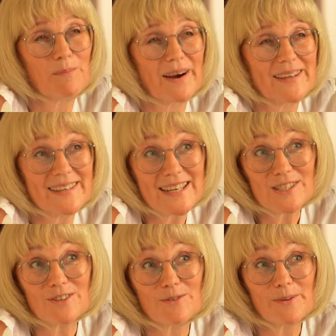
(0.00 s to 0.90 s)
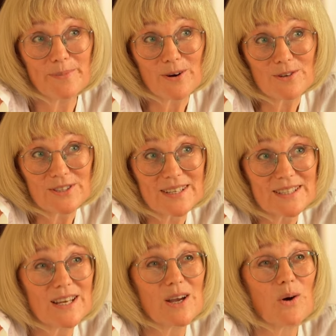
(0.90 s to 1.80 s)
By the end of the
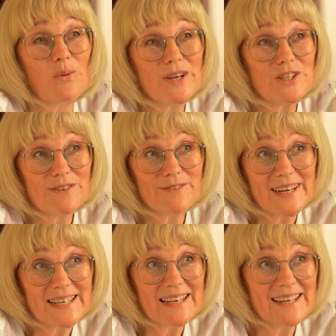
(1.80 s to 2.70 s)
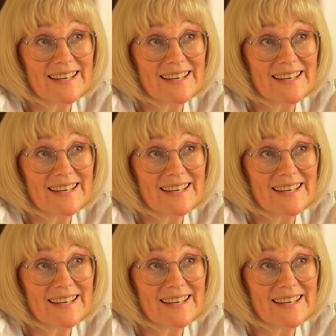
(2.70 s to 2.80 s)
process, when she finally